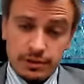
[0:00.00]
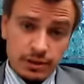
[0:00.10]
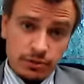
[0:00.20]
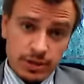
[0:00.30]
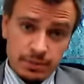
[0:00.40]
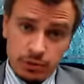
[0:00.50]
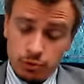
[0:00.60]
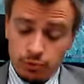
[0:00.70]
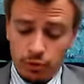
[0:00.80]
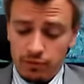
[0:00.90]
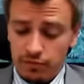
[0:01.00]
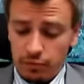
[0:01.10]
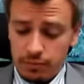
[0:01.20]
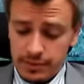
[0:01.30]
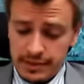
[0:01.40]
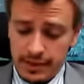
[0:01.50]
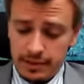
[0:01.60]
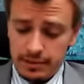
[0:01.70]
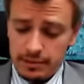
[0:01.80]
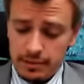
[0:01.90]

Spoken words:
decreased by 2.4%.